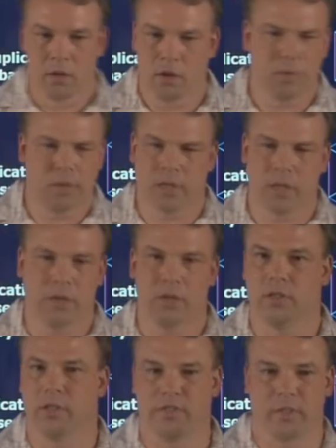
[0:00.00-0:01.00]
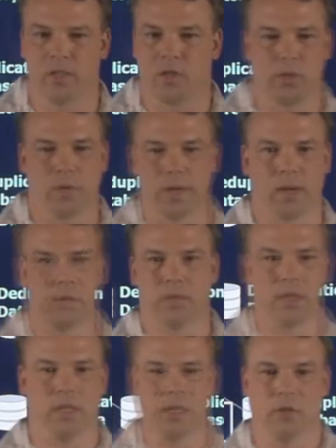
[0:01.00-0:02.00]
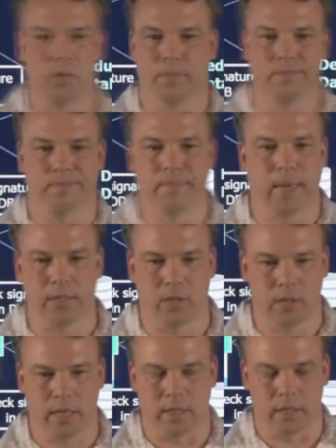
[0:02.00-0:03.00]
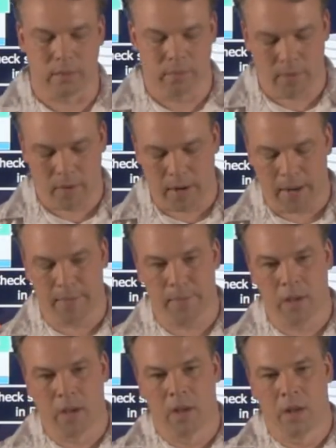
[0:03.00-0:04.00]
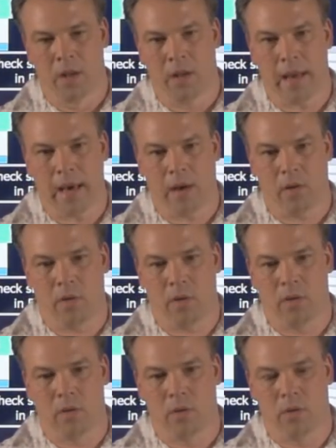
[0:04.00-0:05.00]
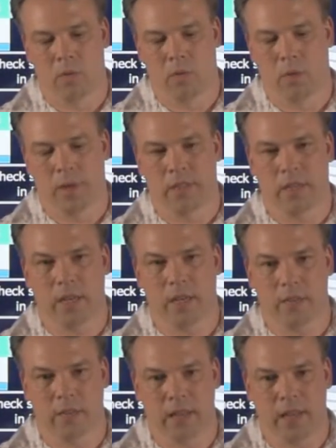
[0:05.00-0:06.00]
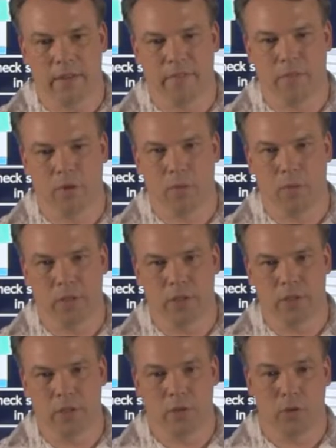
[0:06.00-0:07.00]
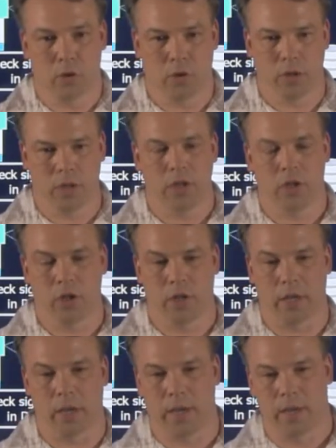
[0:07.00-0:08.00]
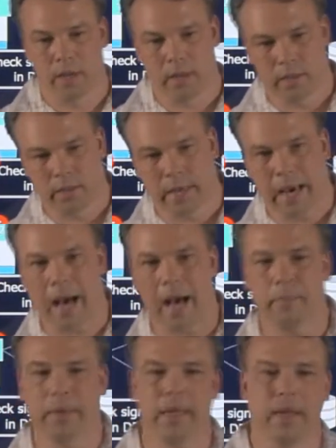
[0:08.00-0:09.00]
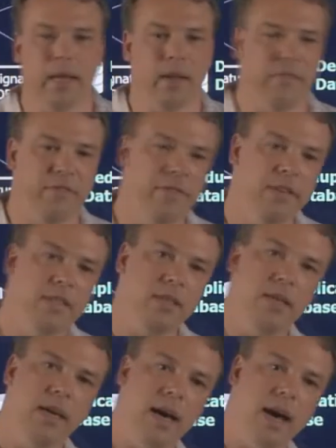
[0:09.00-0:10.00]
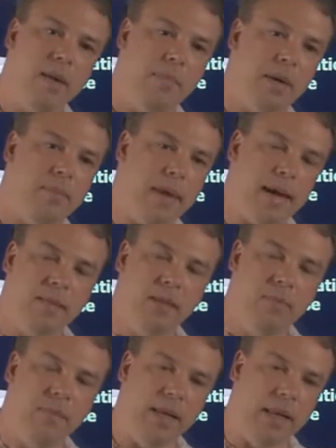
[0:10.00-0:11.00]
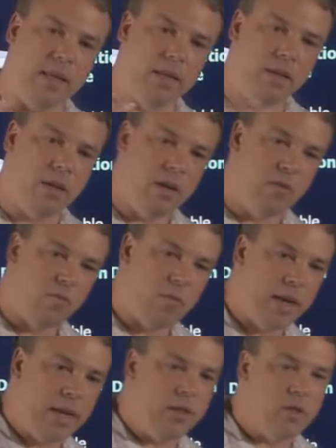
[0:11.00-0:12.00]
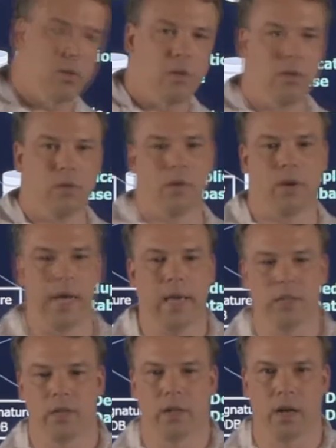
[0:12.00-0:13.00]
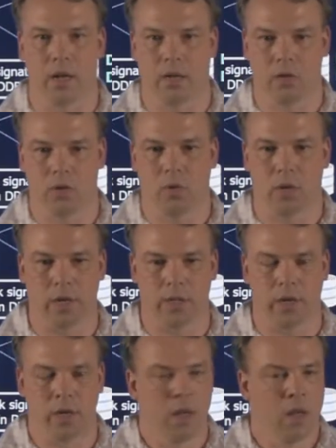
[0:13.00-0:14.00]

No one's going to use differentials when it comes to dedupe. Makes no sense. All right. Now, what a synthetic full would do traditionally is copy the data, physically copy it back to the media agent and write it to a new location on the storage.